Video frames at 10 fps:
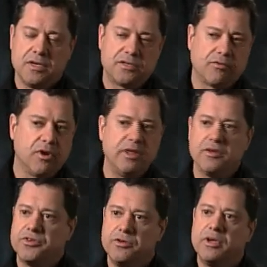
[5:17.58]
So really
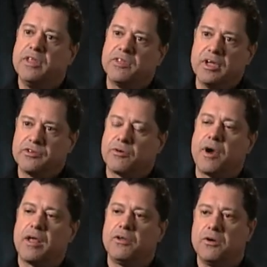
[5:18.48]
those two key things
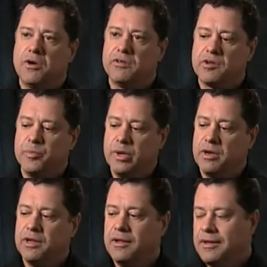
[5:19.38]
around low-cost
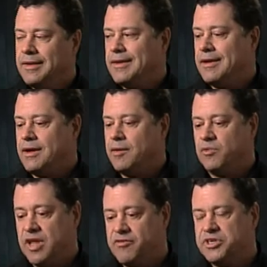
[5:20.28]
computing,
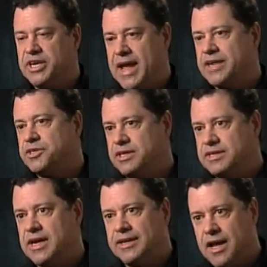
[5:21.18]
leveraging actually the
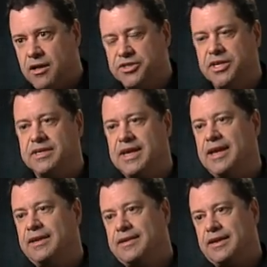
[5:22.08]
technology and
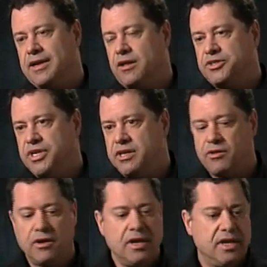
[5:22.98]
taking technology
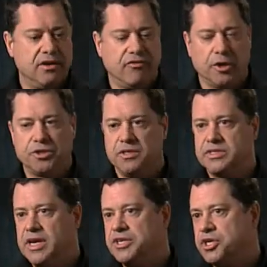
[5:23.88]
either into
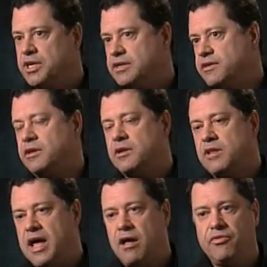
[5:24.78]
virtualization, into the
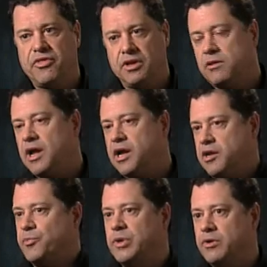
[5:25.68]
cloud, thin client
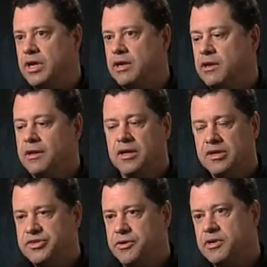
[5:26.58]
computing,
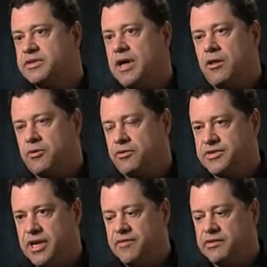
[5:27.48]
serious dollar
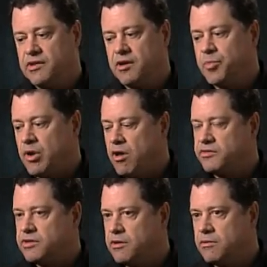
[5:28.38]
savings there, but
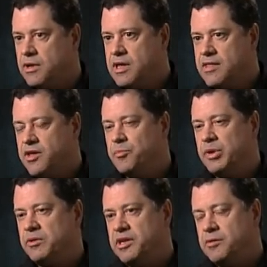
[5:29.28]
also the
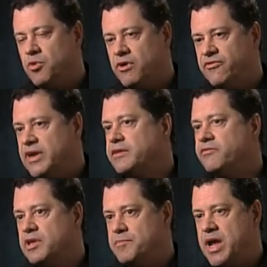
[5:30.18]
ability to more
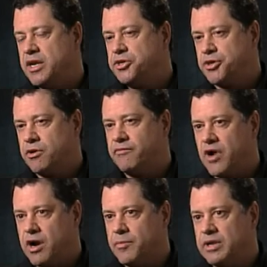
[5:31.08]
effectively manage your
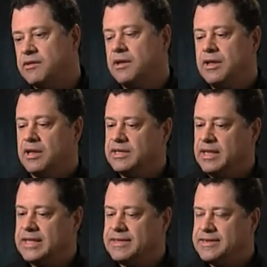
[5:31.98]
environment,
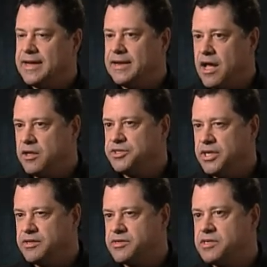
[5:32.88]
let the
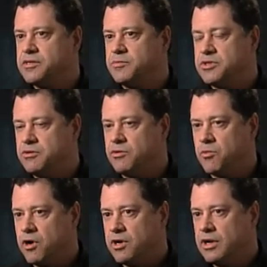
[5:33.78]
technology and the systems do the
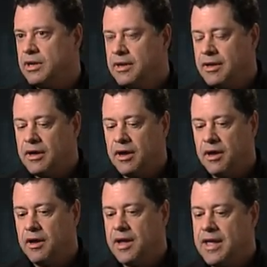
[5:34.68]
work,
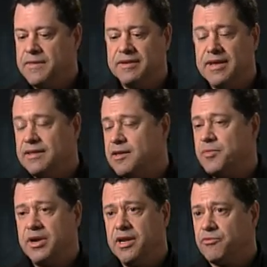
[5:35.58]
and then take
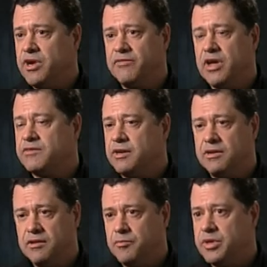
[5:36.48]
that money and reinvest it
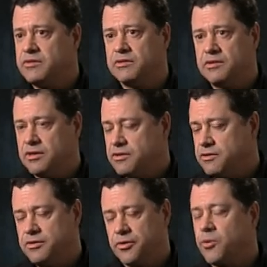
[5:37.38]
into the business, into
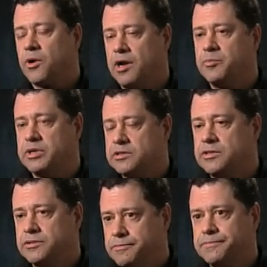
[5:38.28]
your core competencies.